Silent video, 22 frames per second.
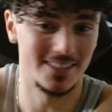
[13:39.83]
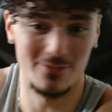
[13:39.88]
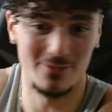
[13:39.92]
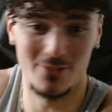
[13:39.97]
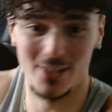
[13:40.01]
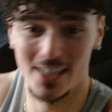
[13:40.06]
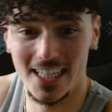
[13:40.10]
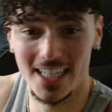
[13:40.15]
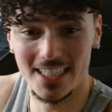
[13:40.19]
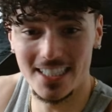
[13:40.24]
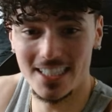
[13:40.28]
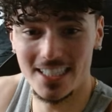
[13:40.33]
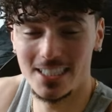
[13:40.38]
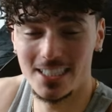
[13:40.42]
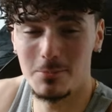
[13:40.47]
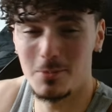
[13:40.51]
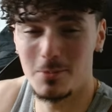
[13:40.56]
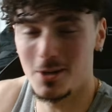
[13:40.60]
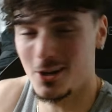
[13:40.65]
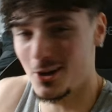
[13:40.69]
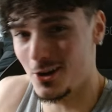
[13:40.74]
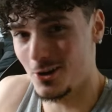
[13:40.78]

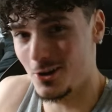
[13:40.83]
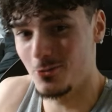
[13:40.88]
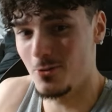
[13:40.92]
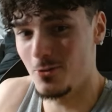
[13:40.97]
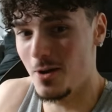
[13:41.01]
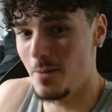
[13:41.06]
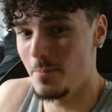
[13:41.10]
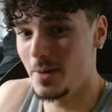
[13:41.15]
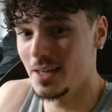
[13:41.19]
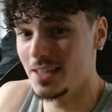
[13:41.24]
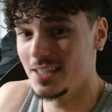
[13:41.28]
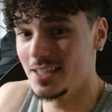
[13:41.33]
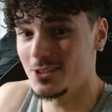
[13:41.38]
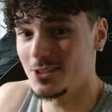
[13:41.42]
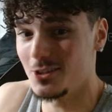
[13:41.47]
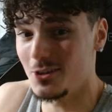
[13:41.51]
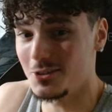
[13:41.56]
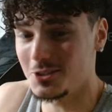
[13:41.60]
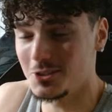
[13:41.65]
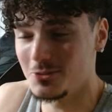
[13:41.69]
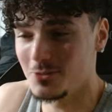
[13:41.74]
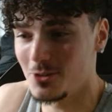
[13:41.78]
relationship with a girl who I barely
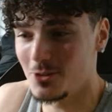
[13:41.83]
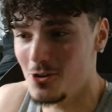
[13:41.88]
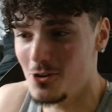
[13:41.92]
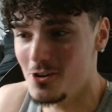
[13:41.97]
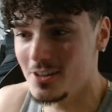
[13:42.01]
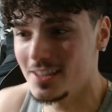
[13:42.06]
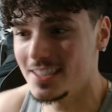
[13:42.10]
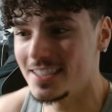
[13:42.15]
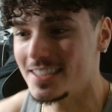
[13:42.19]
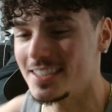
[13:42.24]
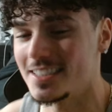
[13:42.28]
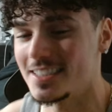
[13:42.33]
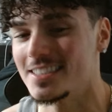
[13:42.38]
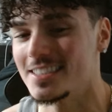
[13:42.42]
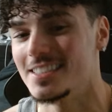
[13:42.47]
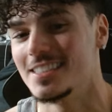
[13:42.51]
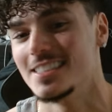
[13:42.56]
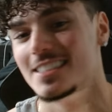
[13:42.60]
talk to, regardless.